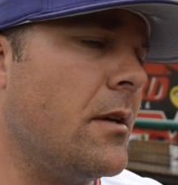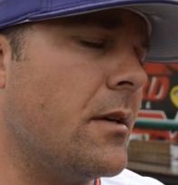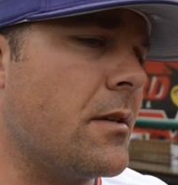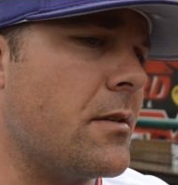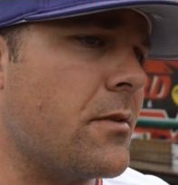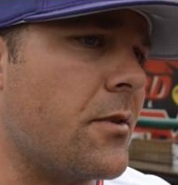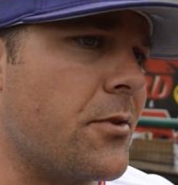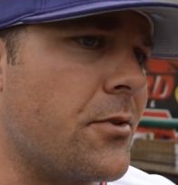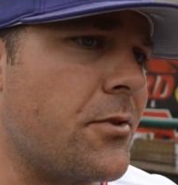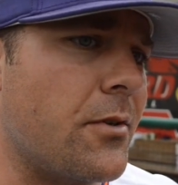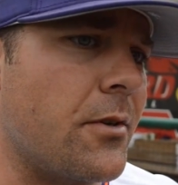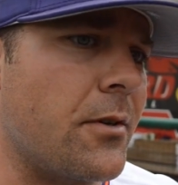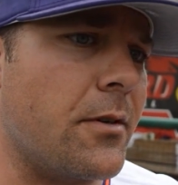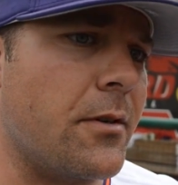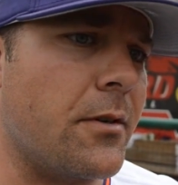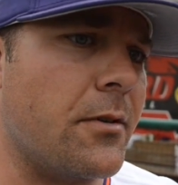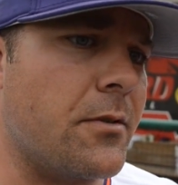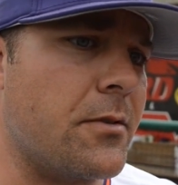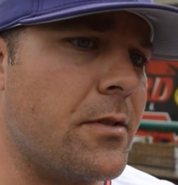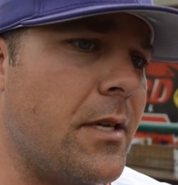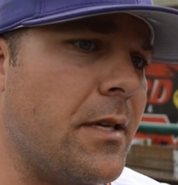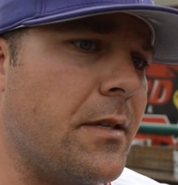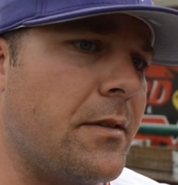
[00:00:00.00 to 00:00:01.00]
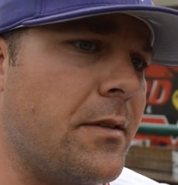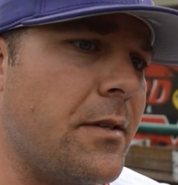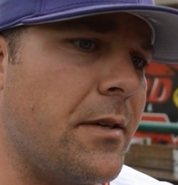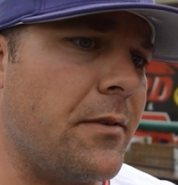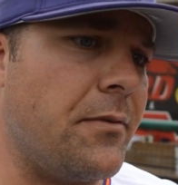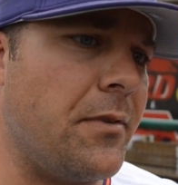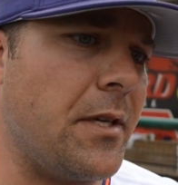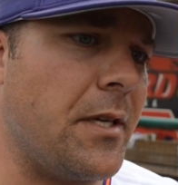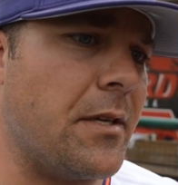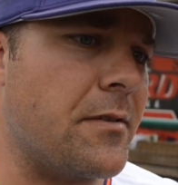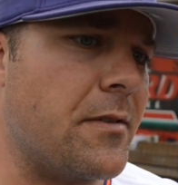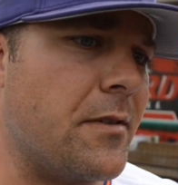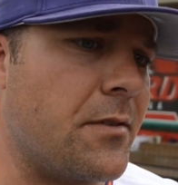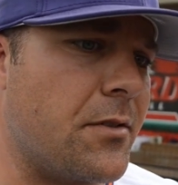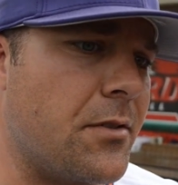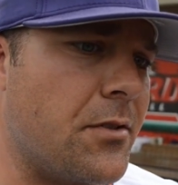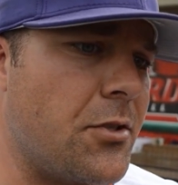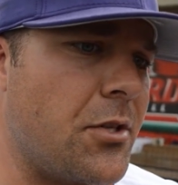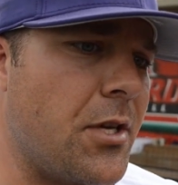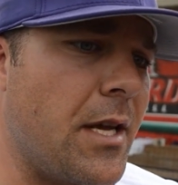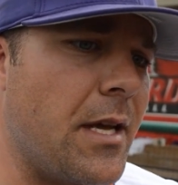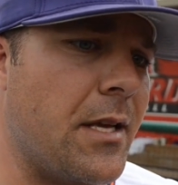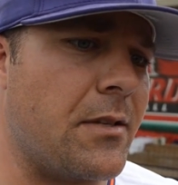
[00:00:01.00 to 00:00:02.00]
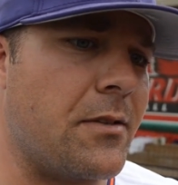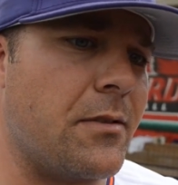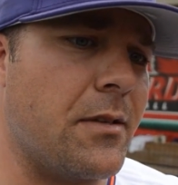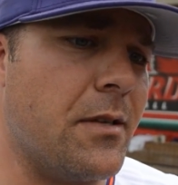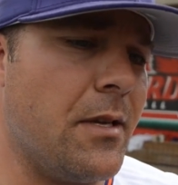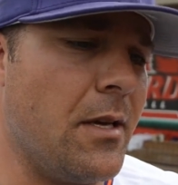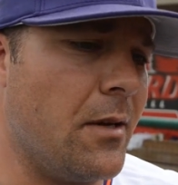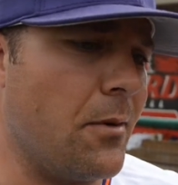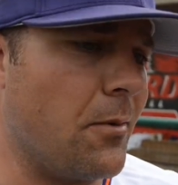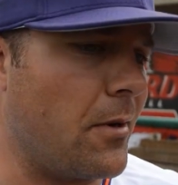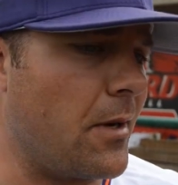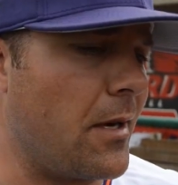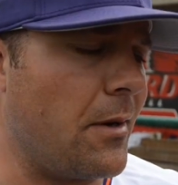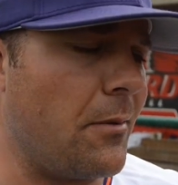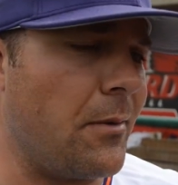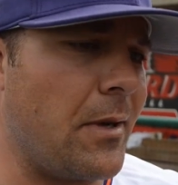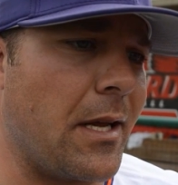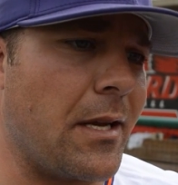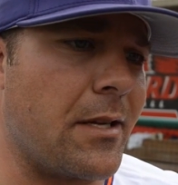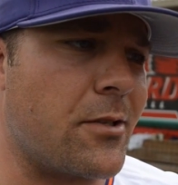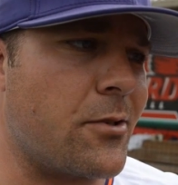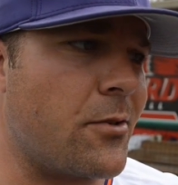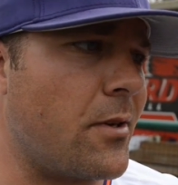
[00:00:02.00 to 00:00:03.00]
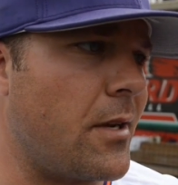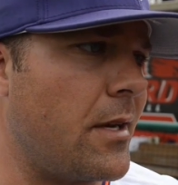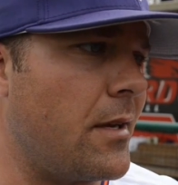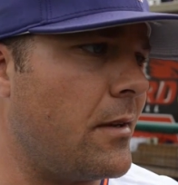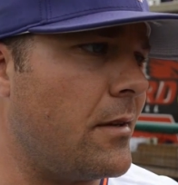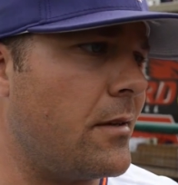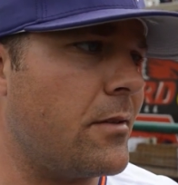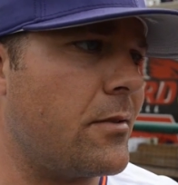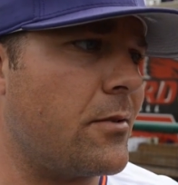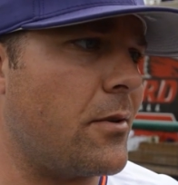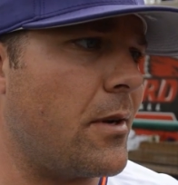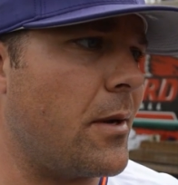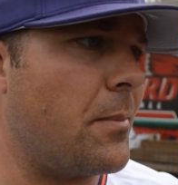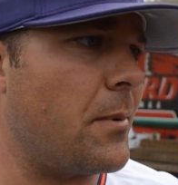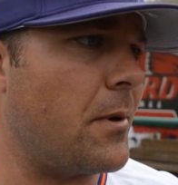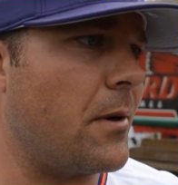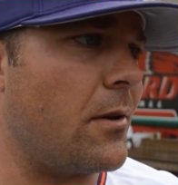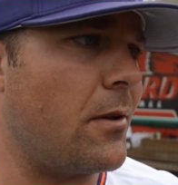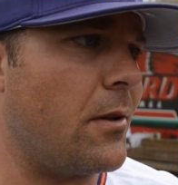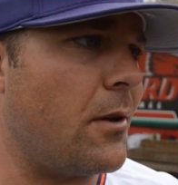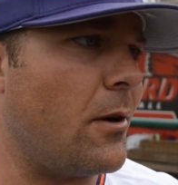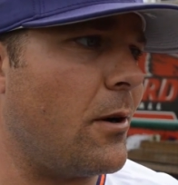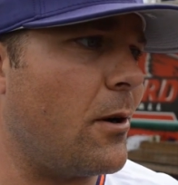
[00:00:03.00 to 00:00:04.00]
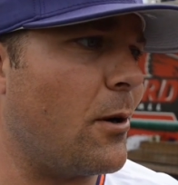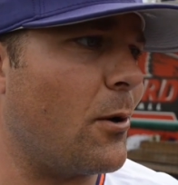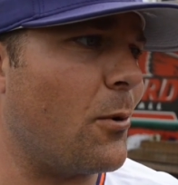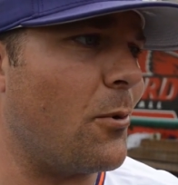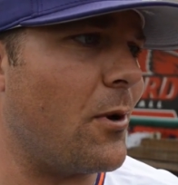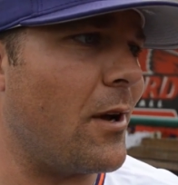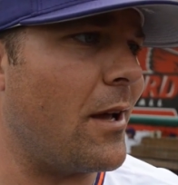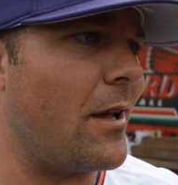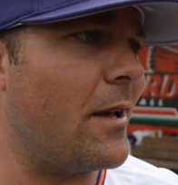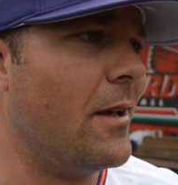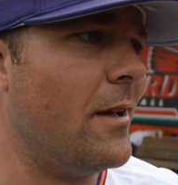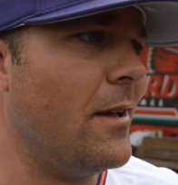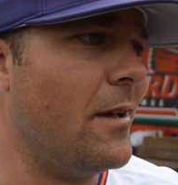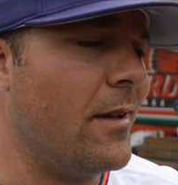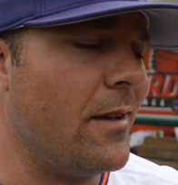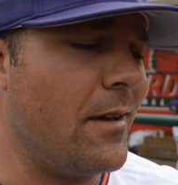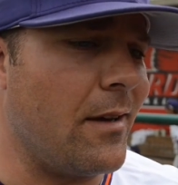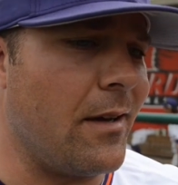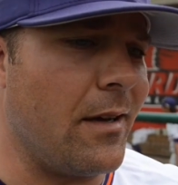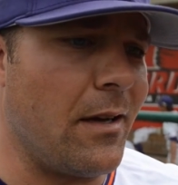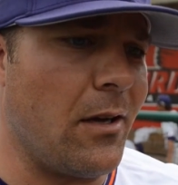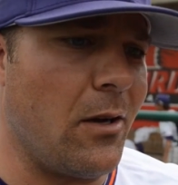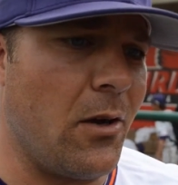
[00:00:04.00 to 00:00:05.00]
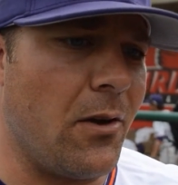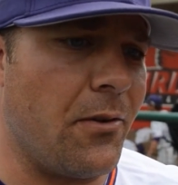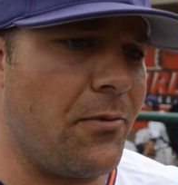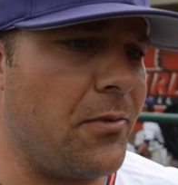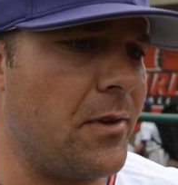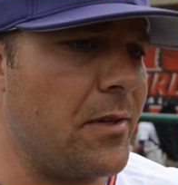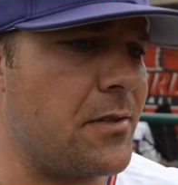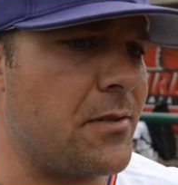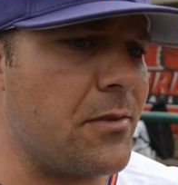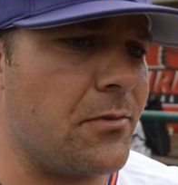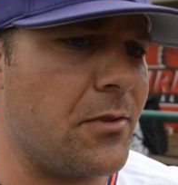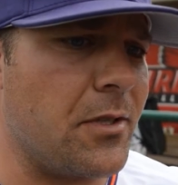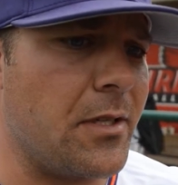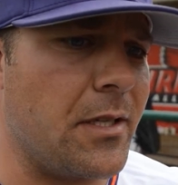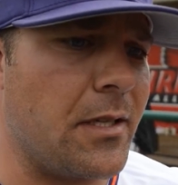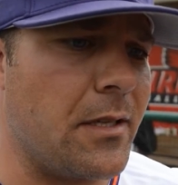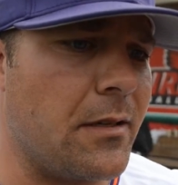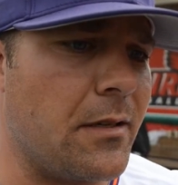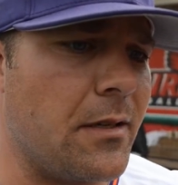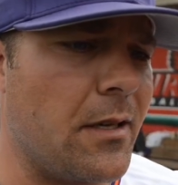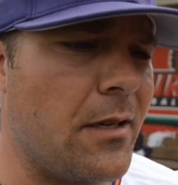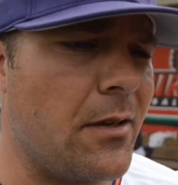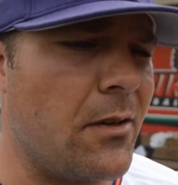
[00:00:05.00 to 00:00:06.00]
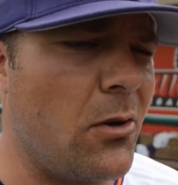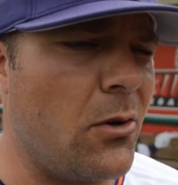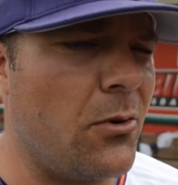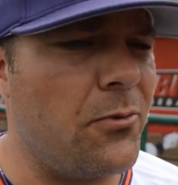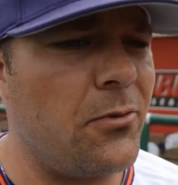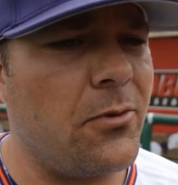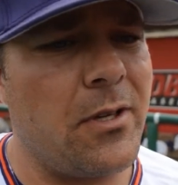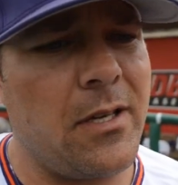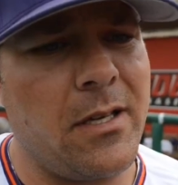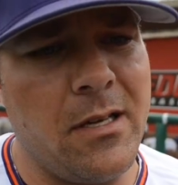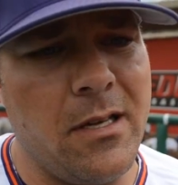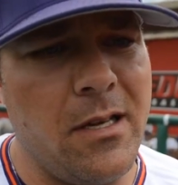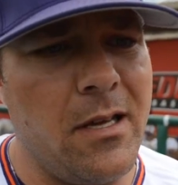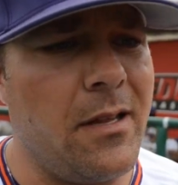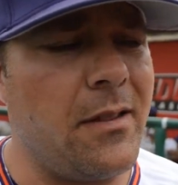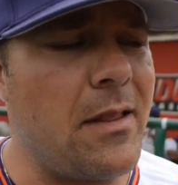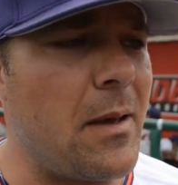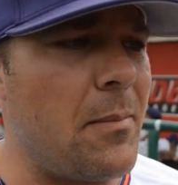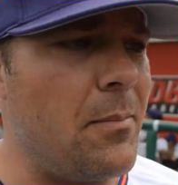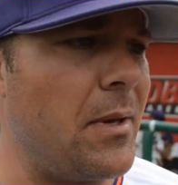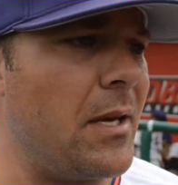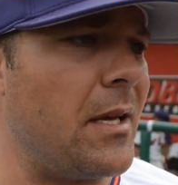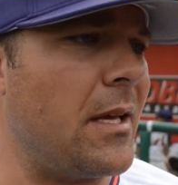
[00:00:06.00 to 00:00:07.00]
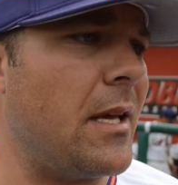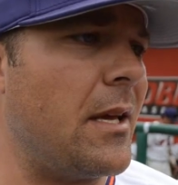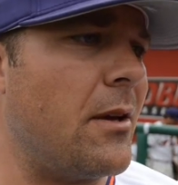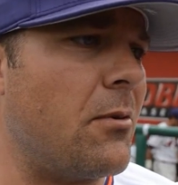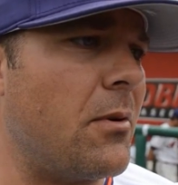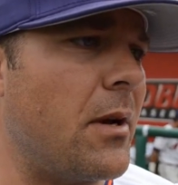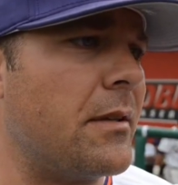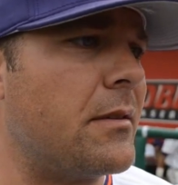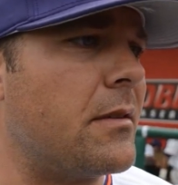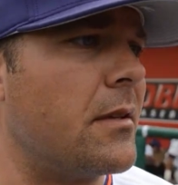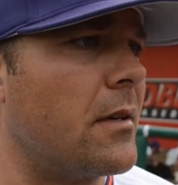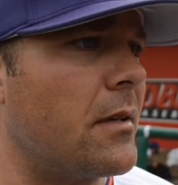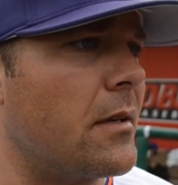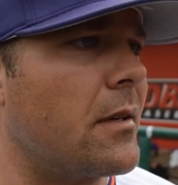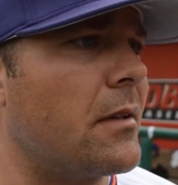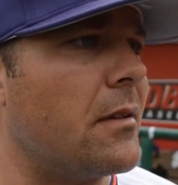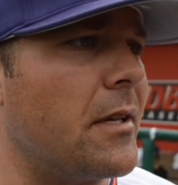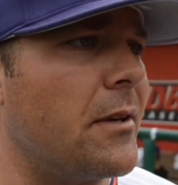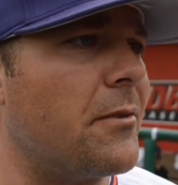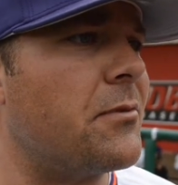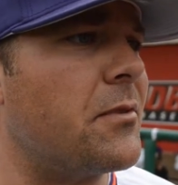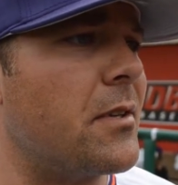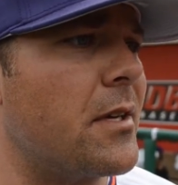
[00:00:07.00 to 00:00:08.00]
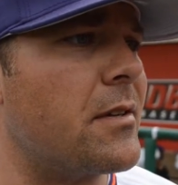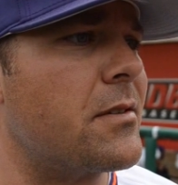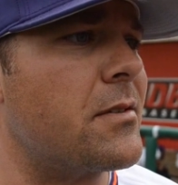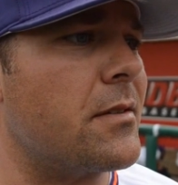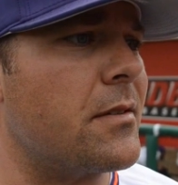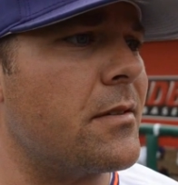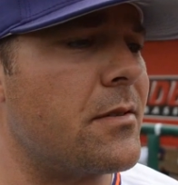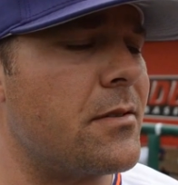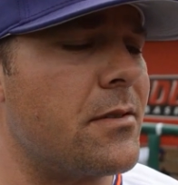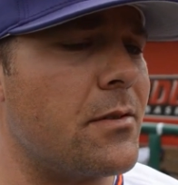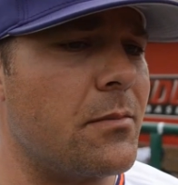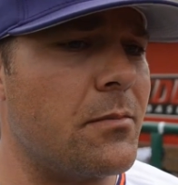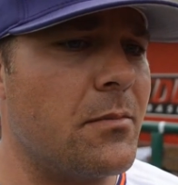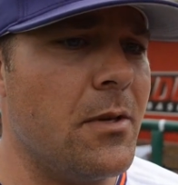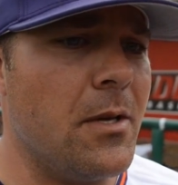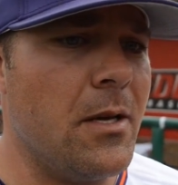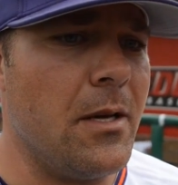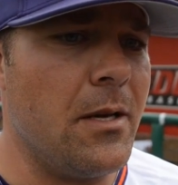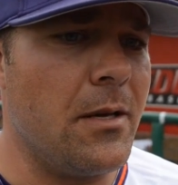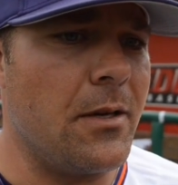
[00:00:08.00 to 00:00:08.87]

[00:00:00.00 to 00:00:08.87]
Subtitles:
As our starter goes out there, if he gives us a chance, we got to scrape and claw our way offensively, and hopefully that big hit right there can lift us into some,